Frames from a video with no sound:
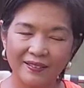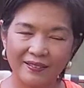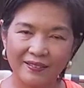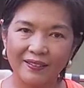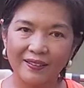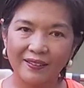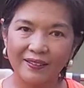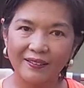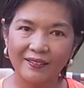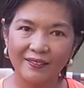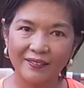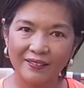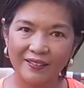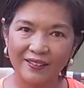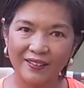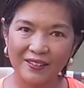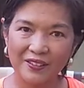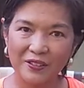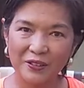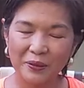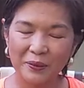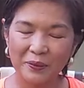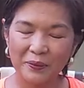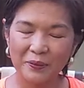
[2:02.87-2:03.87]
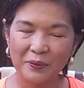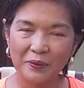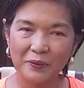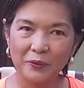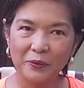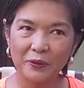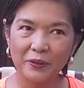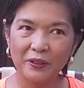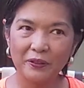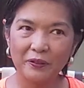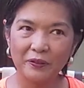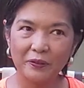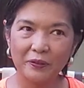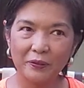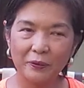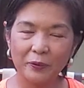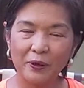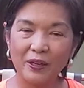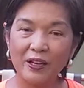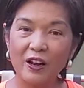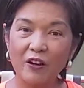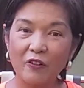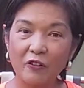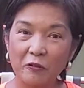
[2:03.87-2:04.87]
in college with
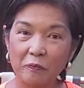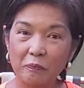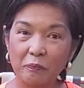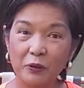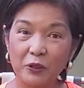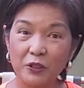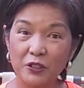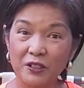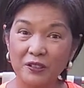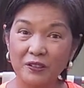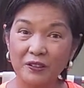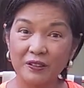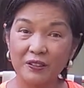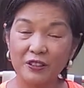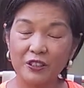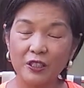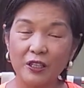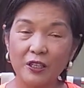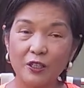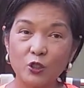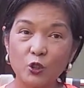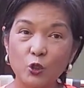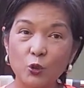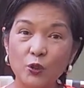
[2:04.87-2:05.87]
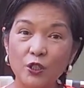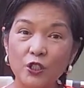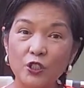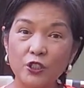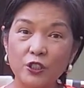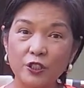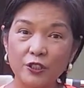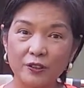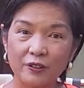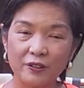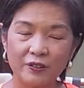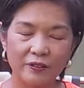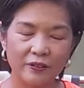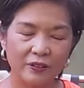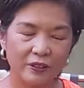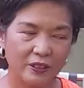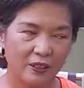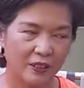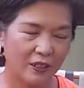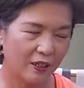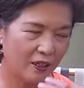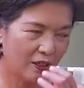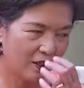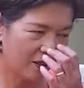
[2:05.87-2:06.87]
100% tuition
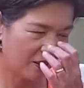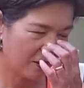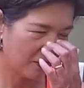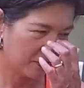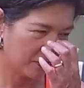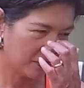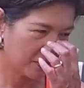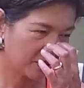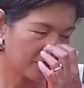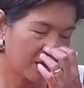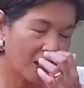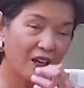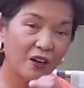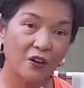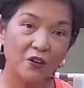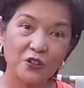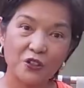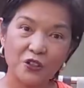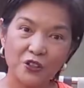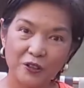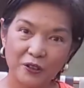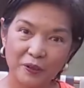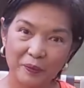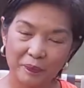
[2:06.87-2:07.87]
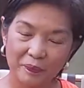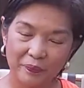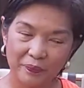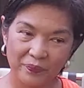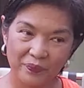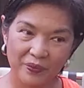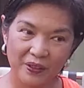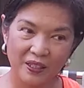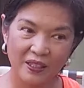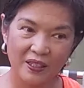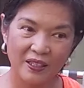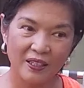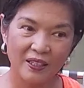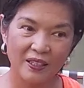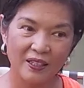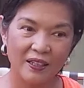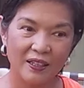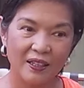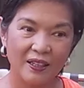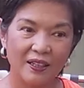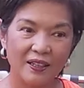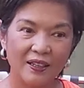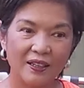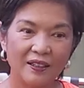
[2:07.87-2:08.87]
scholarship.
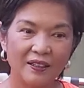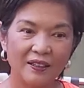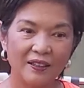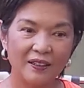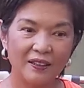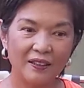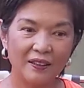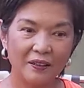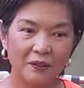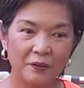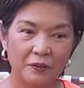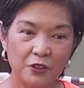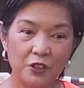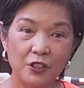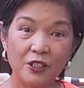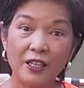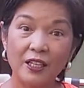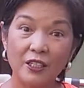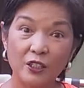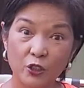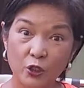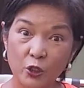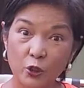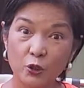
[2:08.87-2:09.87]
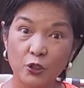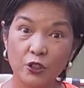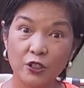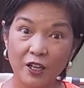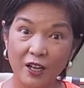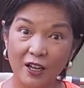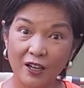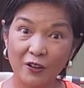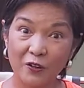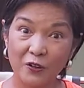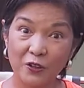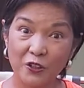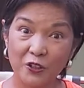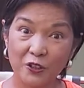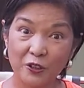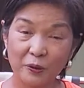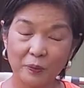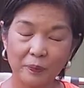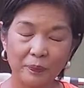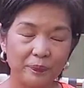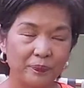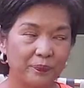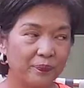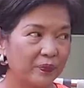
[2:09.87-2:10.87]
She had two
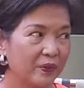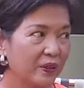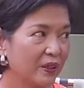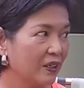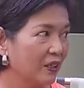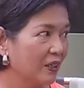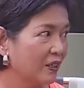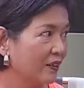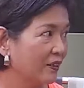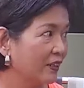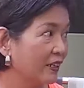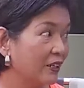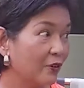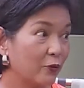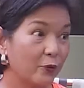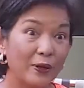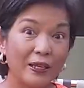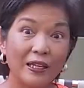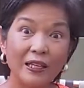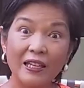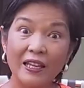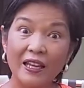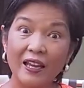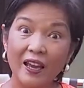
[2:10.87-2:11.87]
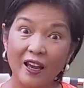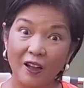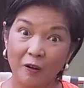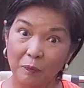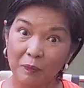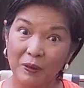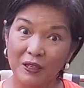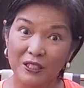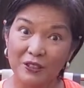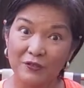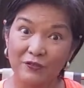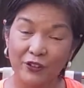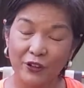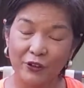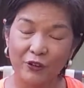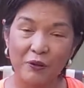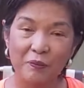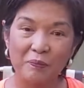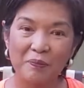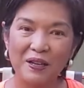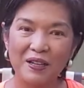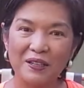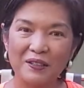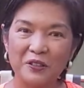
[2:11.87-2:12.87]
scholarships that really helped us
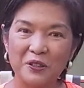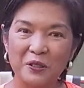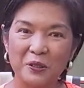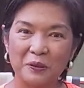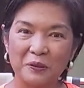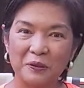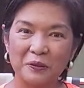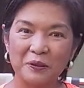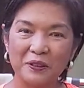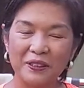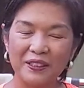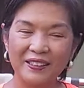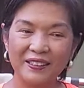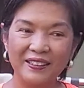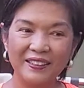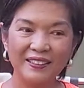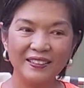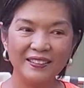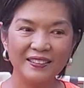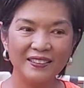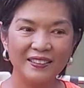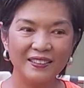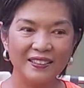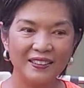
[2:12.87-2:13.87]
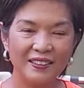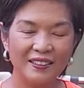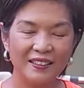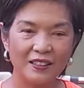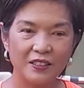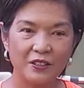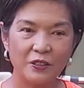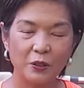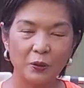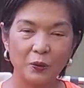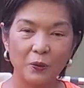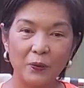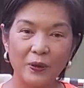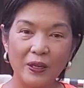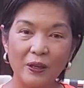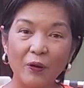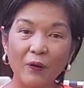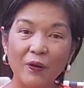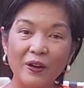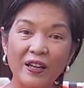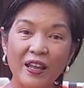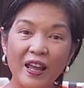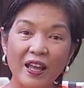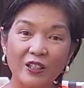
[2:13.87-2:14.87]
very much. Okay, so we
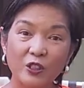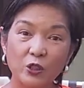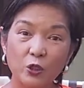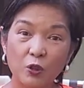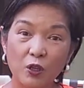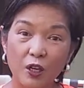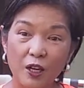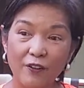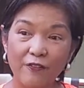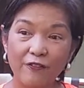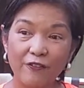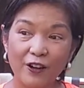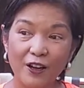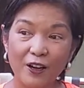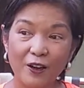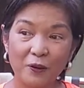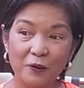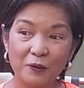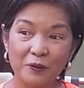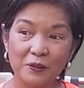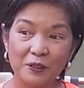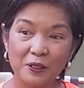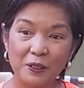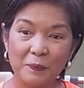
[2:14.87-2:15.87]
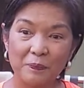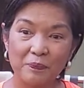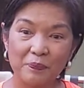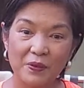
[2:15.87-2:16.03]
only had to cough out